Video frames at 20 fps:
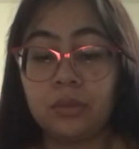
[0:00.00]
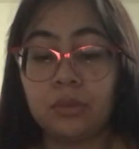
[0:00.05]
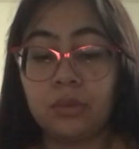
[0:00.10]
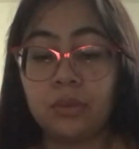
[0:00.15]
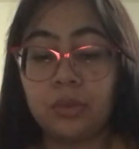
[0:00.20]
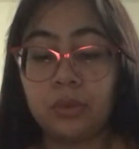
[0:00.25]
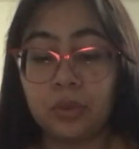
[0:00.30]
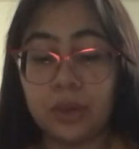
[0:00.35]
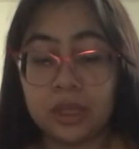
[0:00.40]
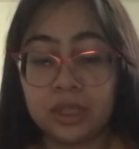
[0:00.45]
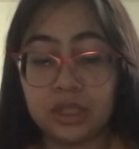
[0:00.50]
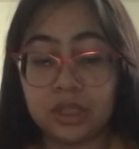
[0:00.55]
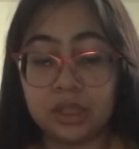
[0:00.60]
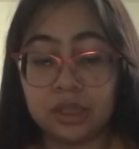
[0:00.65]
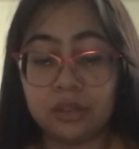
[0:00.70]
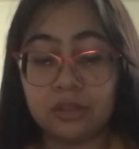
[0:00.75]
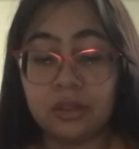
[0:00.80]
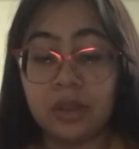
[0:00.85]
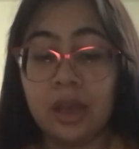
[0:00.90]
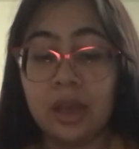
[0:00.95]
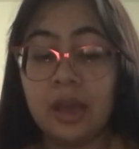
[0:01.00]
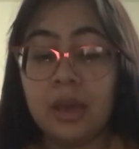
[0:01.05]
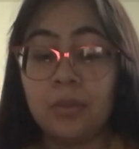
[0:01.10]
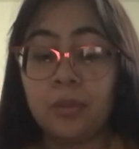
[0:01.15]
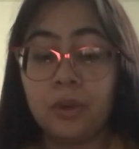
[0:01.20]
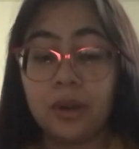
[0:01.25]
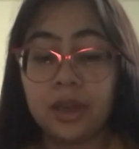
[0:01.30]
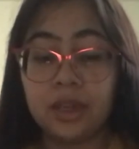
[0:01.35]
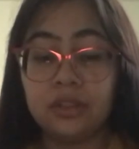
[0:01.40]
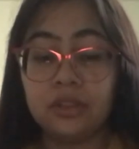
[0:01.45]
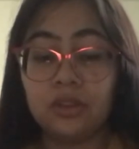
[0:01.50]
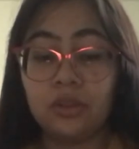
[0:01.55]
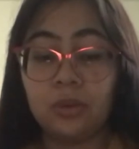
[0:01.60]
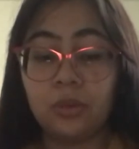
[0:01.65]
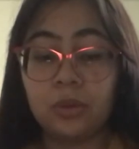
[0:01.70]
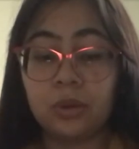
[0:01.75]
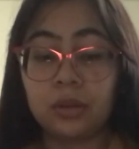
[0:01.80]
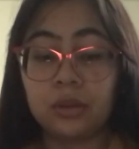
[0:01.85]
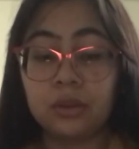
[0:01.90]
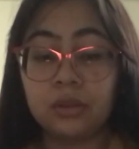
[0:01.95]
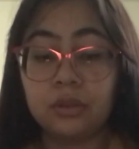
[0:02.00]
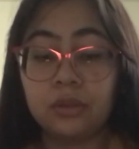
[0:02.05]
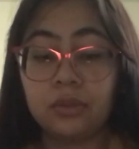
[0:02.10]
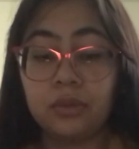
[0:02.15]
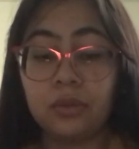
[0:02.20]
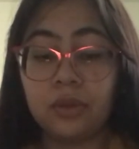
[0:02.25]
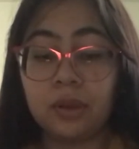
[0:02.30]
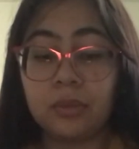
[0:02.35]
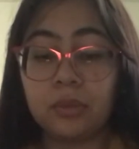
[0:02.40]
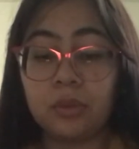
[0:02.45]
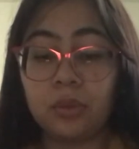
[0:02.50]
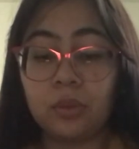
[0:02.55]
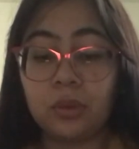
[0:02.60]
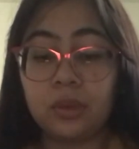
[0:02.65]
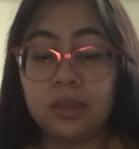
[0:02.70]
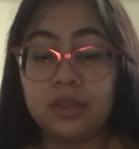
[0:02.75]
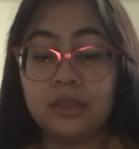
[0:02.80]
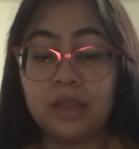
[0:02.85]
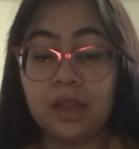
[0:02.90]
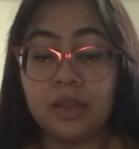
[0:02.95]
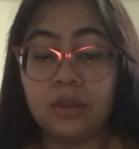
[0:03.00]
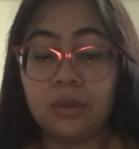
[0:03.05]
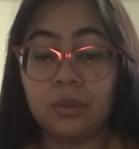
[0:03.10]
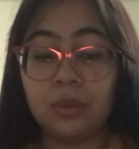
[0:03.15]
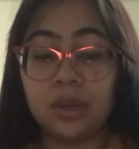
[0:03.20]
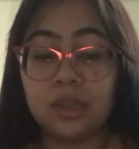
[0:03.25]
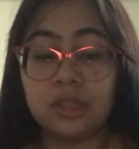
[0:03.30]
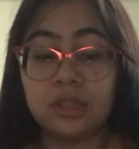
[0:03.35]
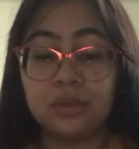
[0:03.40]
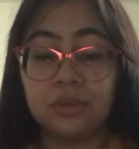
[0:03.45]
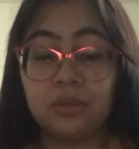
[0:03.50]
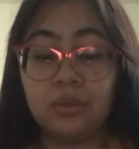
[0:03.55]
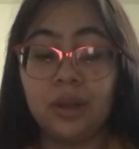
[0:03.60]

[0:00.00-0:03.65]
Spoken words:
thrushes praise the world from the woods and the rushes.